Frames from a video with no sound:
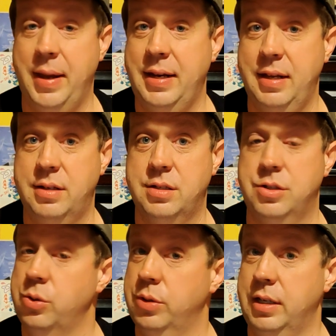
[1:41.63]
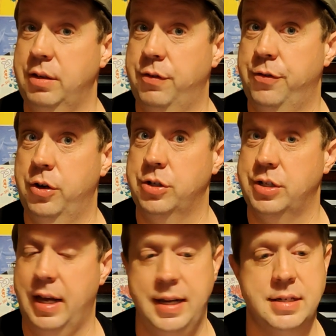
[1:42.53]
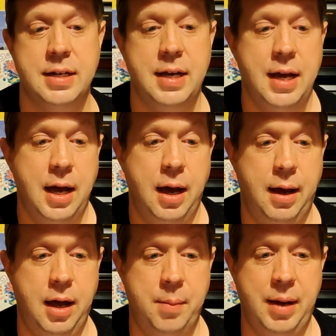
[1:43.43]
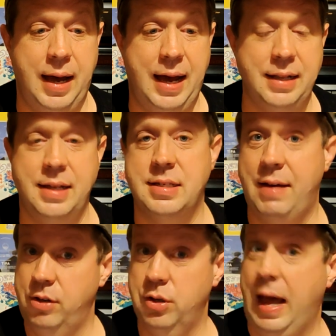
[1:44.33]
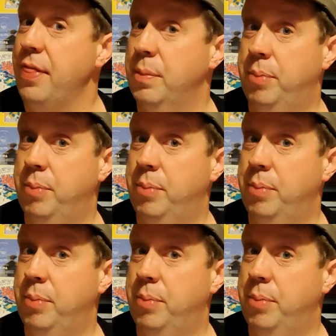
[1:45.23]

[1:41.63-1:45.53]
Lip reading: made it to the first 8. And let's have a look at the